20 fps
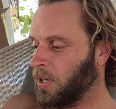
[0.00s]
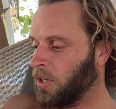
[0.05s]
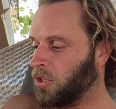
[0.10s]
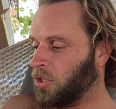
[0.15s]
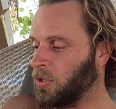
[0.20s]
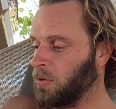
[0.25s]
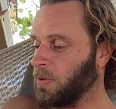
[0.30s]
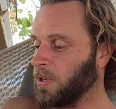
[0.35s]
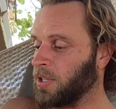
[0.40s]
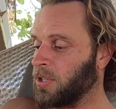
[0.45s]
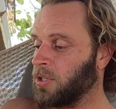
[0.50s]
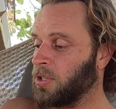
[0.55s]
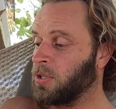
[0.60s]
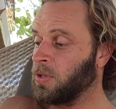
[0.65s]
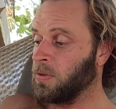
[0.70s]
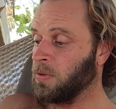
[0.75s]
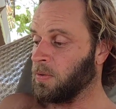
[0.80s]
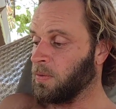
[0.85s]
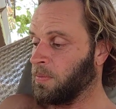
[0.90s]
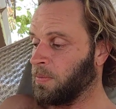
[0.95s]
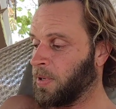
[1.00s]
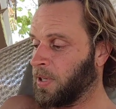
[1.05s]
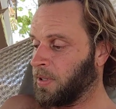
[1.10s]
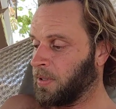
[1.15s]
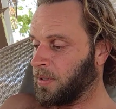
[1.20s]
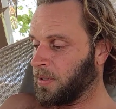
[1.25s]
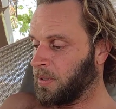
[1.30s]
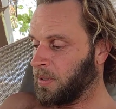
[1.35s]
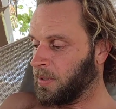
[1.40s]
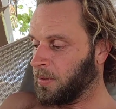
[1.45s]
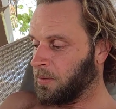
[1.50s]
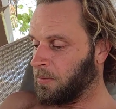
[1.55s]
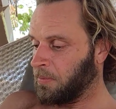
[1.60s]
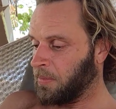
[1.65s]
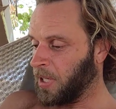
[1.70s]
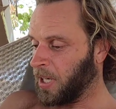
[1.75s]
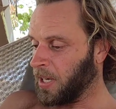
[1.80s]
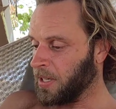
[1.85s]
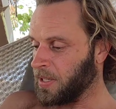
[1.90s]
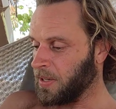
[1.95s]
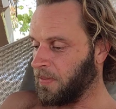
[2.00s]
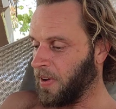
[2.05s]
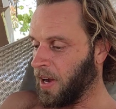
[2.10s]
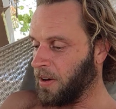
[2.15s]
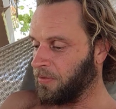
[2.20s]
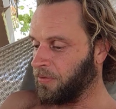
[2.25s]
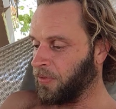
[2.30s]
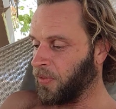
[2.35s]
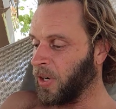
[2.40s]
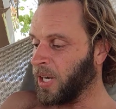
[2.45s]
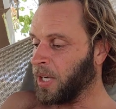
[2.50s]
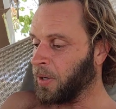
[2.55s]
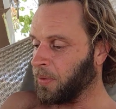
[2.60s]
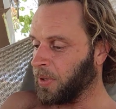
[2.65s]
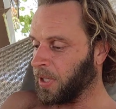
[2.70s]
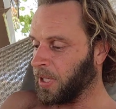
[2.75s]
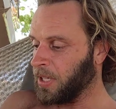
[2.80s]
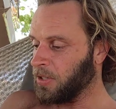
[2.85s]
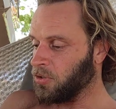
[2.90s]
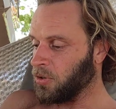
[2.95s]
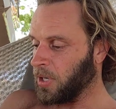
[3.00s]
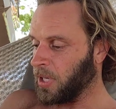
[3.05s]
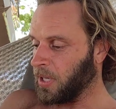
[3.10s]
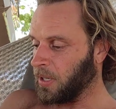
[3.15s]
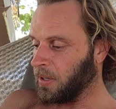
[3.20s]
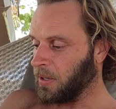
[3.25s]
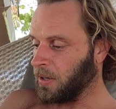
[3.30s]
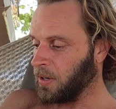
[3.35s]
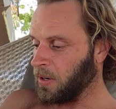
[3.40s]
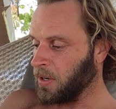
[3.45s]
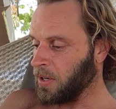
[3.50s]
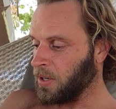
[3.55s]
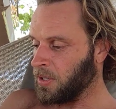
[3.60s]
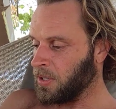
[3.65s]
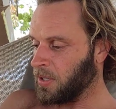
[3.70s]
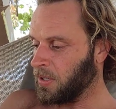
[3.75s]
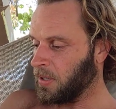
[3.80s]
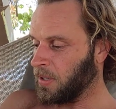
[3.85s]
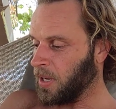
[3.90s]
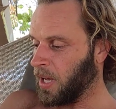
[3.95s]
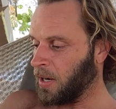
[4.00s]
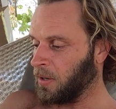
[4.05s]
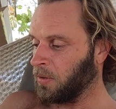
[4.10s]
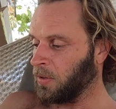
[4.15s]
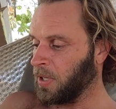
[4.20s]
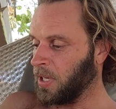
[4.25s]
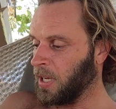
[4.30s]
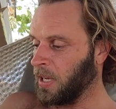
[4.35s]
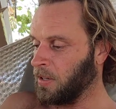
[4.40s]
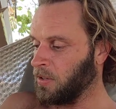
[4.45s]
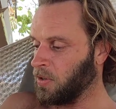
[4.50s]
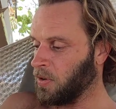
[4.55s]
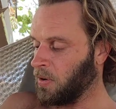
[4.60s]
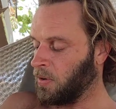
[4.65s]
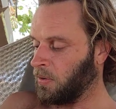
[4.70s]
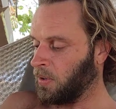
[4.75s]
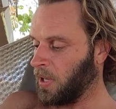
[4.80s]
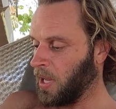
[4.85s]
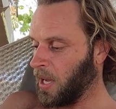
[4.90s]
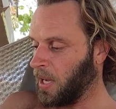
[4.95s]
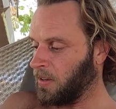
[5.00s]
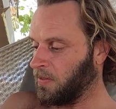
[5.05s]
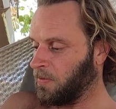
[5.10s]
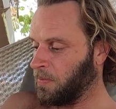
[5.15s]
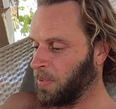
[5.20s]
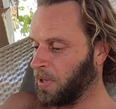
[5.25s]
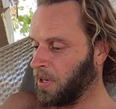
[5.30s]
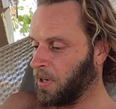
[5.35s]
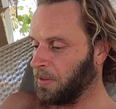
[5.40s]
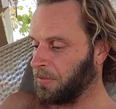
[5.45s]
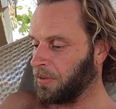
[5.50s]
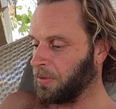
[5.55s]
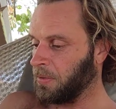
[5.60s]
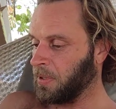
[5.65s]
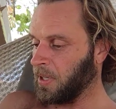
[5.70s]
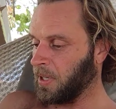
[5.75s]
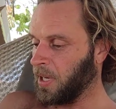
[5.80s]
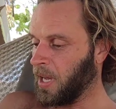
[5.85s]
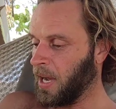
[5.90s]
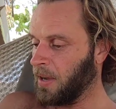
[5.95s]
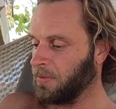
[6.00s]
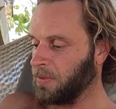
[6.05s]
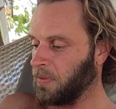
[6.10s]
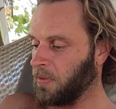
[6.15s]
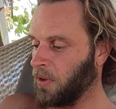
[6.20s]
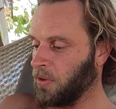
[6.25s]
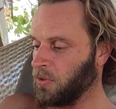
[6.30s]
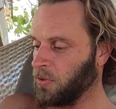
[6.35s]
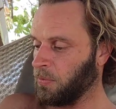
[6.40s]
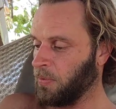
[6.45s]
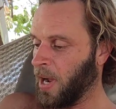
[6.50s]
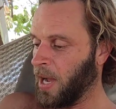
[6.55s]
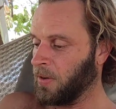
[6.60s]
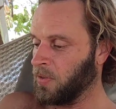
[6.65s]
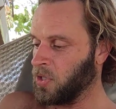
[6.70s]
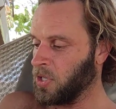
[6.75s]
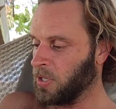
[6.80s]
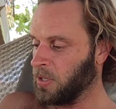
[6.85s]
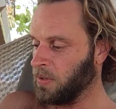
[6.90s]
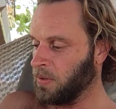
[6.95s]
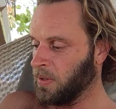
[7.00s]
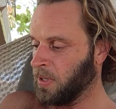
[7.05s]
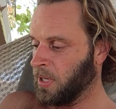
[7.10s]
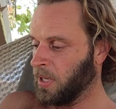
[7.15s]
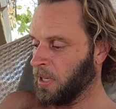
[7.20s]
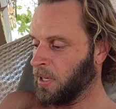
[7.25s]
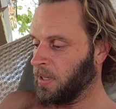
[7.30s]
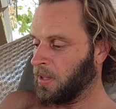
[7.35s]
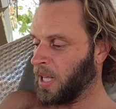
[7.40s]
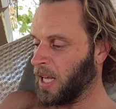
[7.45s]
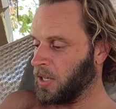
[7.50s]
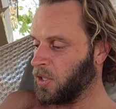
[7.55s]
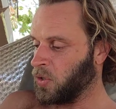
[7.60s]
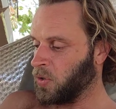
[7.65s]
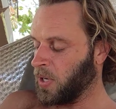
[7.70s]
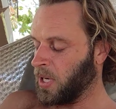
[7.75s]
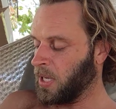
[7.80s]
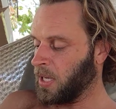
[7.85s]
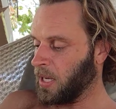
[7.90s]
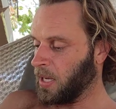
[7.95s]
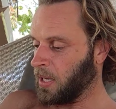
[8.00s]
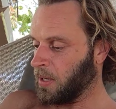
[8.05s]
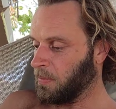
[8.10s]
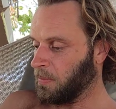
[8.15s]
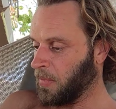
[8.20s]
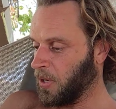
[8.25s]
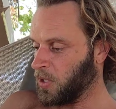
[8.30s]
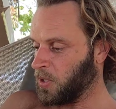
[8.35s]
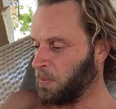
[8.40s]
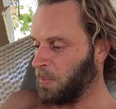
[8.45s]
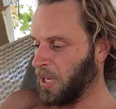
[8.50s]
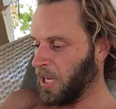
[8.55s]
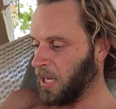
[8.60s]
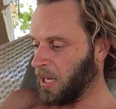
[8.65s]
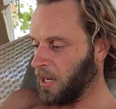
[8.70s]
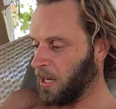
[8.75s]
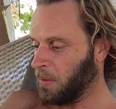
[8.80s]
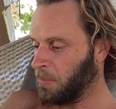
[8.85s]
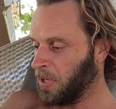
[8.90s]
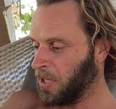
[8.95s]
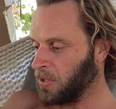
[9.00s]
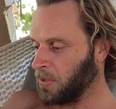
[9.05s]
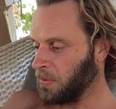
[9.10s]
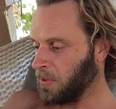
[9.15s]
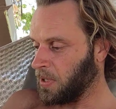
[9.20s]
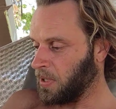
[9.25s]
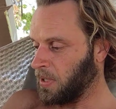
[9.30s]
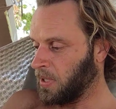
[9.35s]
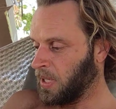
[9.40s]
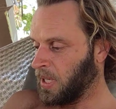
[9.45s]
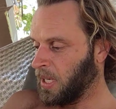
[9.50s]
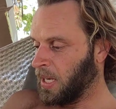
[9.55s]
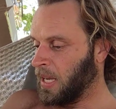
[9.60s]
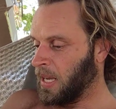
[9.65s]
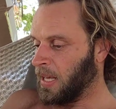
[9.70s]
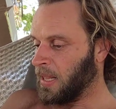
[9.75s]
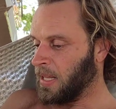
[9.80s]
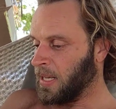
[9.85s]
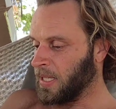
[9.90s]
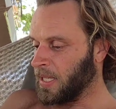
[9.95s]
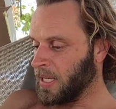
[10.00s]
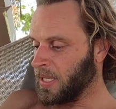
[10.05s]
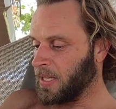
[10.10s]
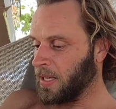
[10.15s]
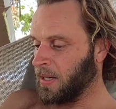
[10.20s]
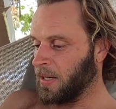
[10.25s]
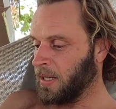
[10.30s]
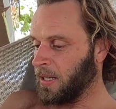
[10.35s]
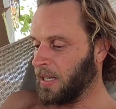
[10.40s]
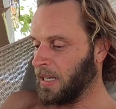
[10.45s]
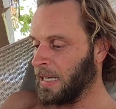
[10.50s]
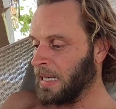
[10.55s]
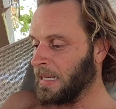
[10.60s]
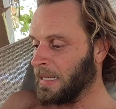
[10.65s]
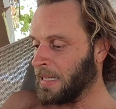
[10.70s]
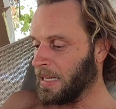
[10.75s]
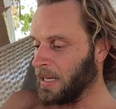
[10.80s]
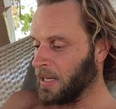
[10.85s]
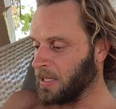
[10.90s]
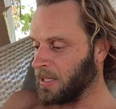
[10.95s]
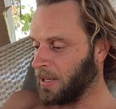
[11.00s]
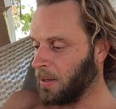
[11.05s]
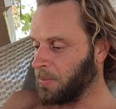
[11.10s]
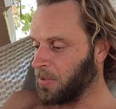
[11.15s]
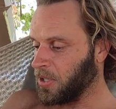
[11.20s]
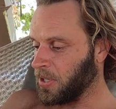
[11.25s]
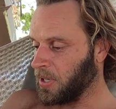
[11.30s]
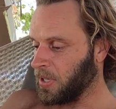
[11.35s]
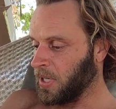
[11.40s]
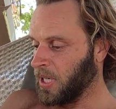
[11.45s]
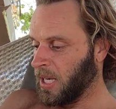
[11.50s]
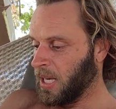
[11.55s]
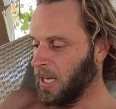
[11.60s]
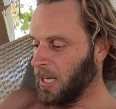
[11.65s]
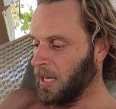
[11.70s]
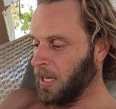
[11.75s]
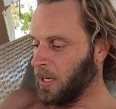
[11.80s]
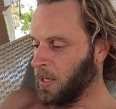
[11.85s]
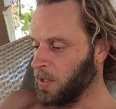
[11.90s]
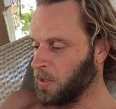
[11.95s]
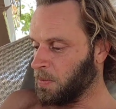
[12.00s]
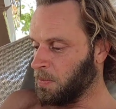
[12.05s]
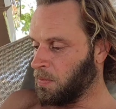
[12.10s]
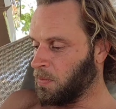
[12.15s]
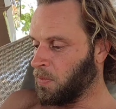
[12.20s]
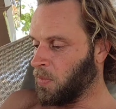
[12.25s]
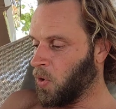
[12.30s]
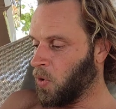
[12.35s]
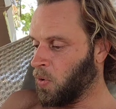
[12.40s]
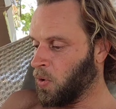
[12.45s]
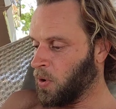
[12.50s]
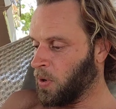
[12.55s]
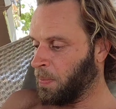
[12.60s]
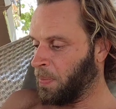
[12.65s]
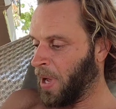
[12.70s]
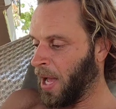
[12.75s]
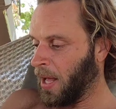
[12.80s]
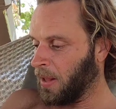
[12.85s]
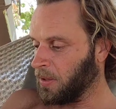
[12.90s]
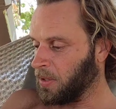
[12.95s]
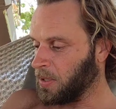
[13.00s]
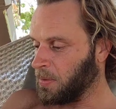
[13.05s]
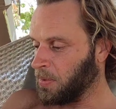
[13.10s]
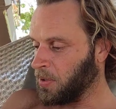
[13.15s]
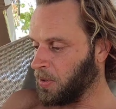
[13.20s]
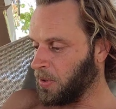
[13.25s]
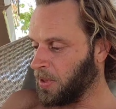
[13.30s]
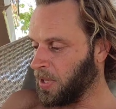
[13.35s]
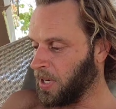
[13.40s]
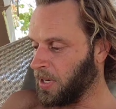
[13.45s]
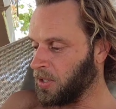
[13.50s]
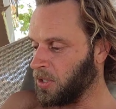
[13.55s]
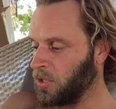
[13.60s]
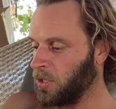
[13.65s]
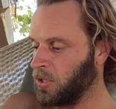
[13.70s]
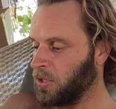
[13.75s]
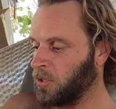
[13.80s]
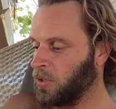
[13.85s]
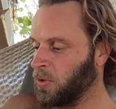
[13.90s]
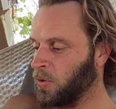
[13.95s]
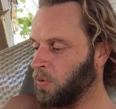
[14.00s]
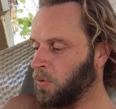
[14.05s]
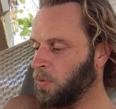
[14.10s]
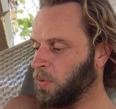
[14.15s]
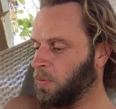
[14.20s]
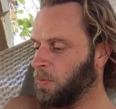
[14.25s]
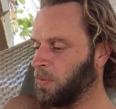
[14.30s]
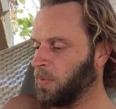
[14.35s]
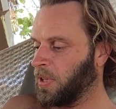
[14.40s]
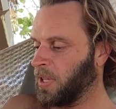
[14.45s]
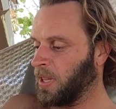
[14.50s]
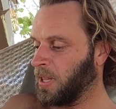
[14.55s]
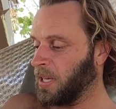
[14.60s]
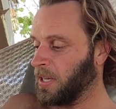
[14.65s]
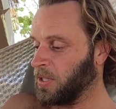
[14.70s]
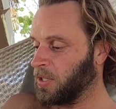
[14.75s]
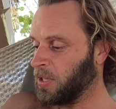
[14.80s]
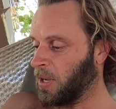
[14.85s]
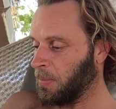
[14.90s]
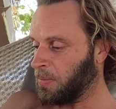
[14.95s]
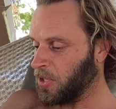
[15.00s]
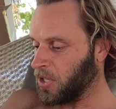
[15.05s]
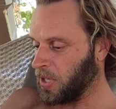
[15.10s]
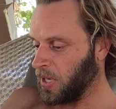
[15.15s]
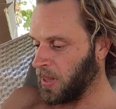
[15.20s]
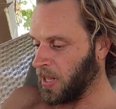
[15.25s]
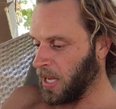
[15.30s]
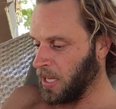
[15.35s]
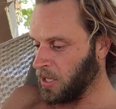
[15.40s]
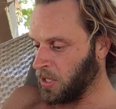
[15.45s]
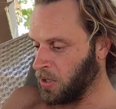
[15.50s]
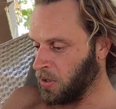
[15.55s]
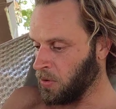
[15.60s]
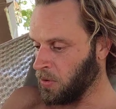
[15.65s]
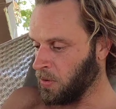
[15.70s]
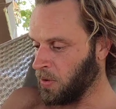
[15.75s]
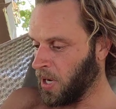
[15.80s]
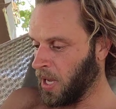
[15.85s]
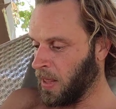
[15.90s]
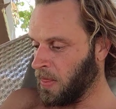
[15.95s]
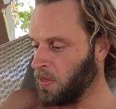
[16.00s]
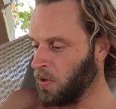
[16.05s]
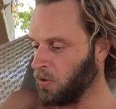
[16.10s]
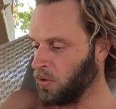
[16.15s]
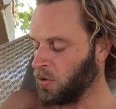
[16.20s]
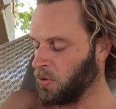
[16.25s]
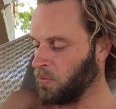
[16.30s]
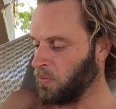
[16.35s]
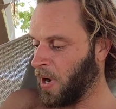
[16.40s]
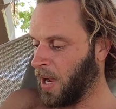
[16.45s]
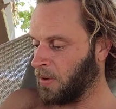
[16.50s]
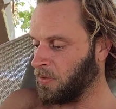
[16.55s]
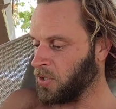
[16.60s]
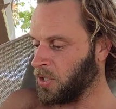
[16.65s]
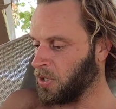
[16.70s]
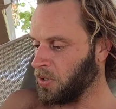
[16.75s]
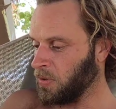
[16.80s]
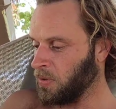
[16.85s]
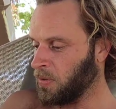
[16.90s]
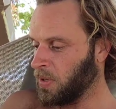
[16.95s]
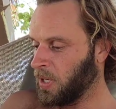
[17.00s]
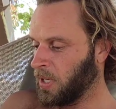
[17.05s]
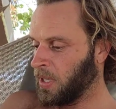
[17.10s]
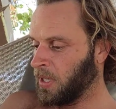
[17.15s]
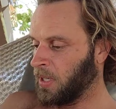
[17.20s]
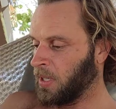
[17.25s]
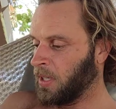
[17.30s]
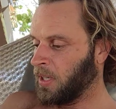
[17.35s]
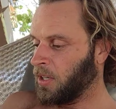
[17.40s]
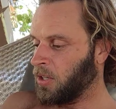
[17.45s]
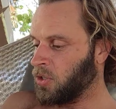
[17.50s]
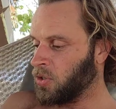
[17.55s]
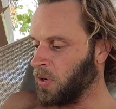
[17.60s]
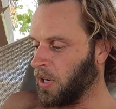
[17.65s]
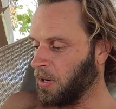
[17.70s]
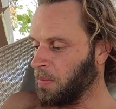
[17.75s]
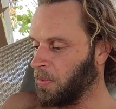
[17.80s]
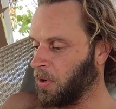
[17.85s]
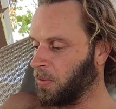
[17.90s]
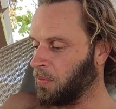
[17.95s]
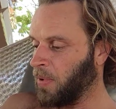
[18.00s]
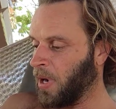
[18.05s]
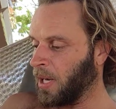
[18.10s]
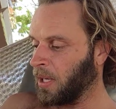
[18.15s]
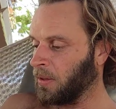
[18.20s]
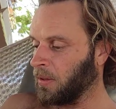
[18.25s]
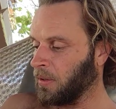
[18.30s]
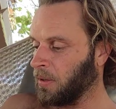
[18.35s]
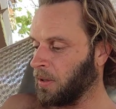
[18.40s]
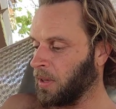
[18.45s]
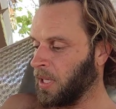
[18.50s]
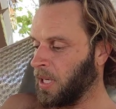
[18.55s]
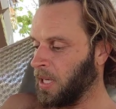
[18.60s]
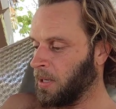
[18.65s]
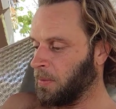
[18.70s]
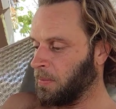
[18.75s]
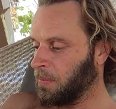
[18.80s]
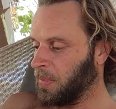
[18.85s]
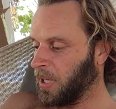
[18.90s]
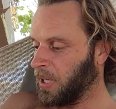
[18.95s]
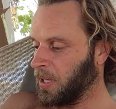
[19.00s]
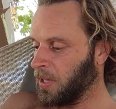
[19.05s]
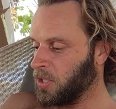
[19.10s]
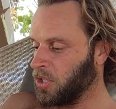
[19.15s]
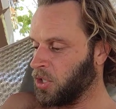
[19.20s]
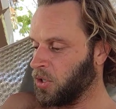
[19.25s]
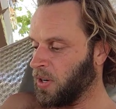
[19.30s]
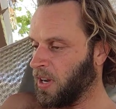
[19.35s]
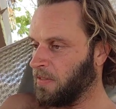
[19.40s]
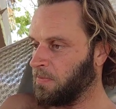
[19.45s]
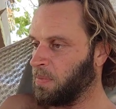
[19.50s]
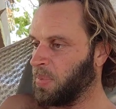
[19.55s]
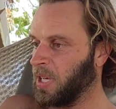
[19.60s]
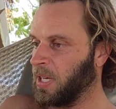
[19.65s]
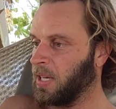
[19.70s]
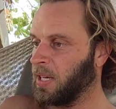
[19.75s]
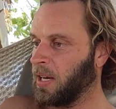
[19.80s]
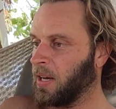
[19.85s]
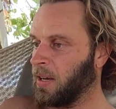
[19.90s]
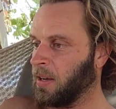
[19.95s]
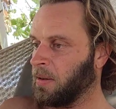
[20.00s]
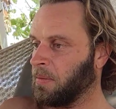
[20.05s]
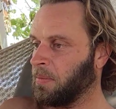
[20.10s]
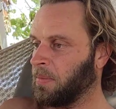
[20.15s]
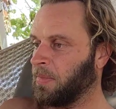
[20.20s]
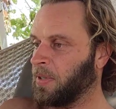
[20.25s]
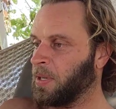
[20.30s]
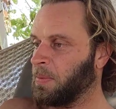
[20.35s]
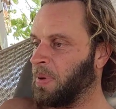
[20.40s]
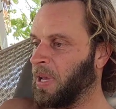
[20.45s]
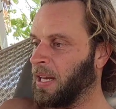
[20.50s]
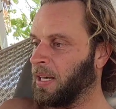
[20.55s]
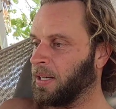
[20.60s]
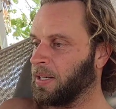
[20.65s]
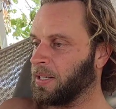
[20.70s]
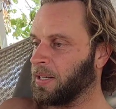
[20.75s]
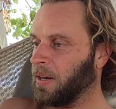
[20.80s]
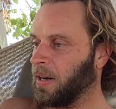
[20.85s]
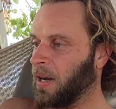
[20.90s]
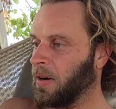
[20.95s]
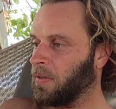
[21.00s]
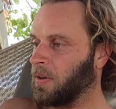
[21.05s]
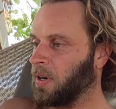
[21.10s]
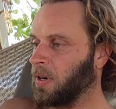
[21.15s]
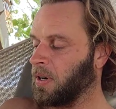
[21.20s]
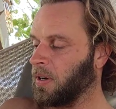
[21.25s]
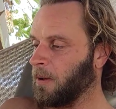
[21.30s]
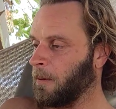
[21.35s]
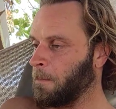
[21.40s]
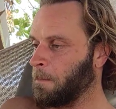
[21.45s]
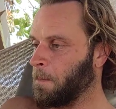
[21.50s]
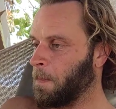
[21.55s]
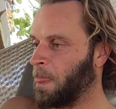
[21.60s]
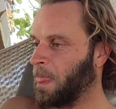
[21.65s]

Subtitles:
You assume, because of how frequently drinking occurs, not only in your own life, but also in the lives of those around you, that drinking must be habitual. This is an easy assumption. It is more palatable than the assumption that you and those around you drink more regularly because you have become dependent on alcohol.